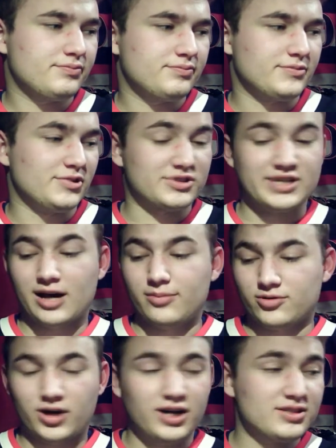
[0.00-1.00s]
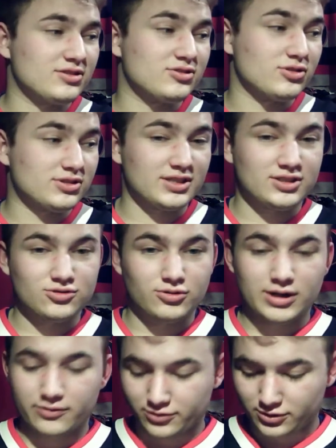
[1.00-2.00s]
There's Kyle Bukauskas. Looks like he's going
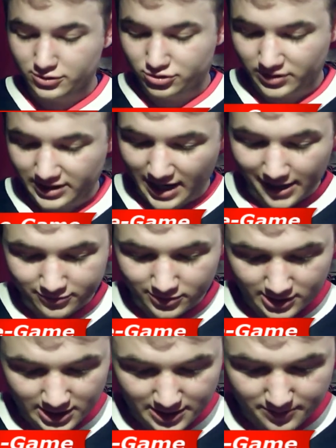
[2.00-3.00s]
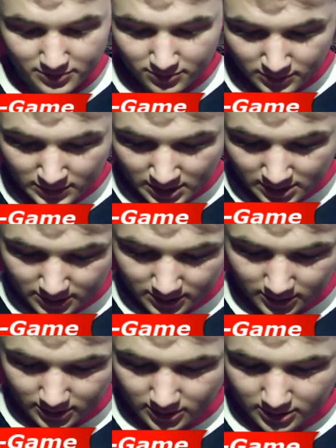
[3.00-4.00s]
out for a little drink after the game.
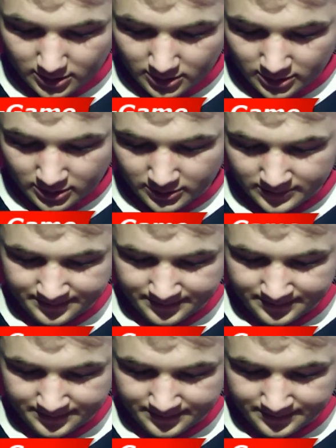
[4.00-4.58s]
All